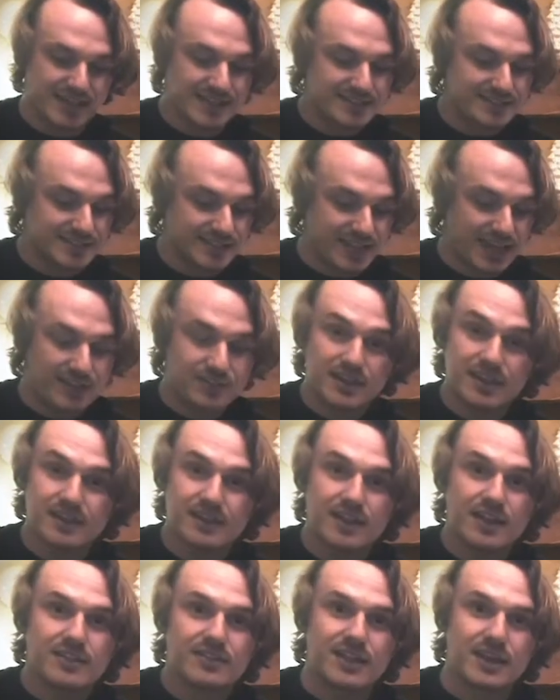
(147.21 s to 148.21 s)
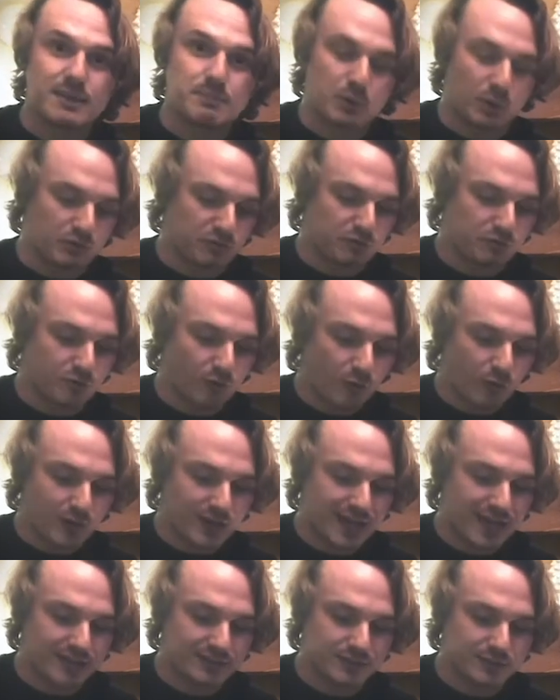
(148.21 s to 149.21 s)
Together they put 4
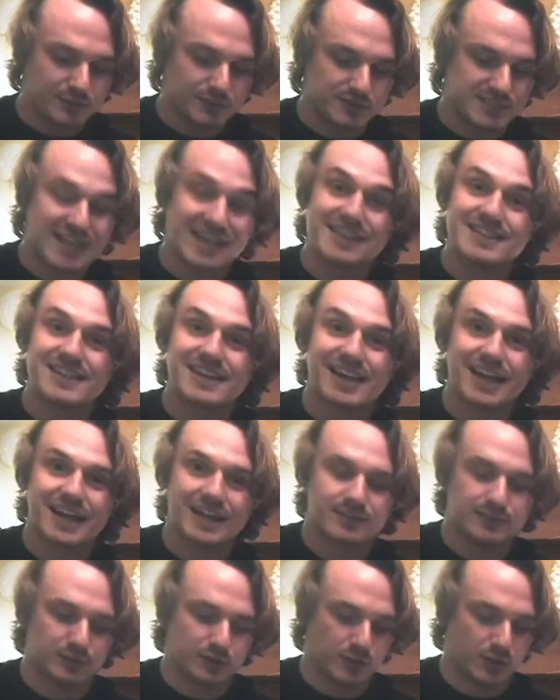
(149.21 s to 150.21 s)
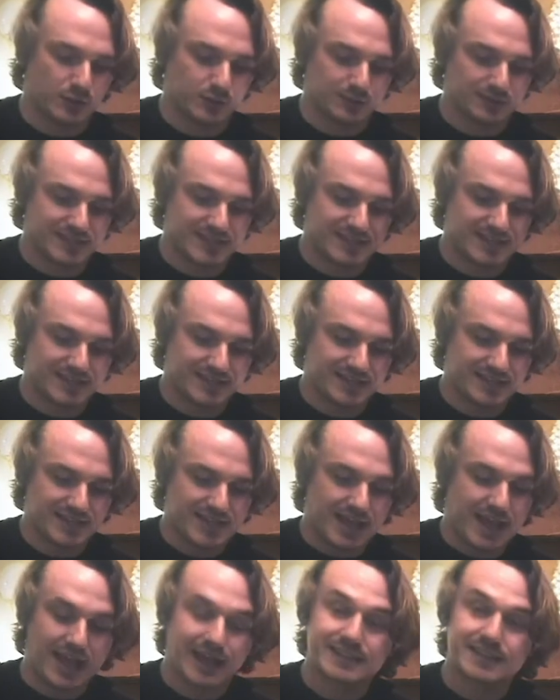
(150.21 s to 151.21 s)
candles in the candle holder
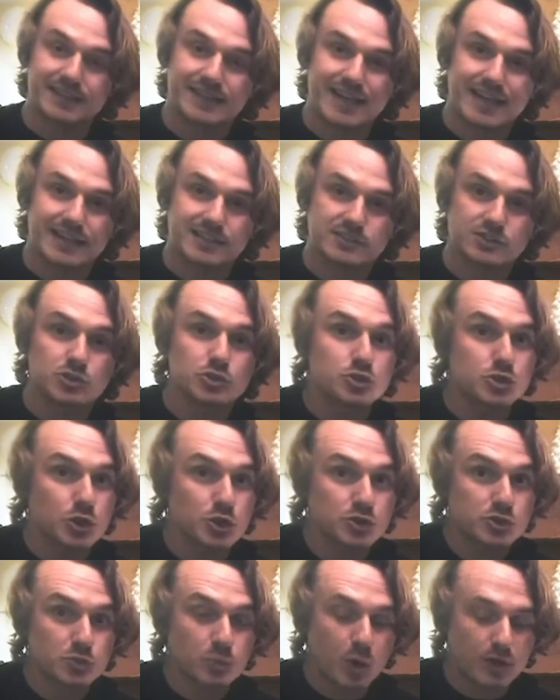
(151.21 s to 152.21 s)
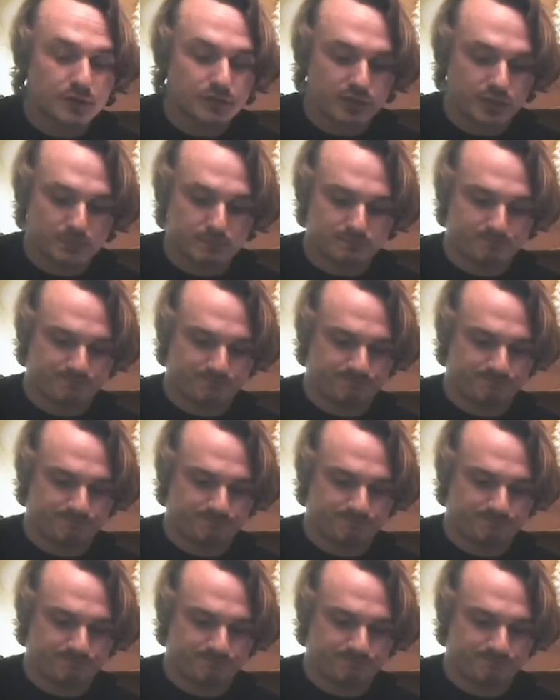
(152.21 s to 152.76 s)
and lit just one of them.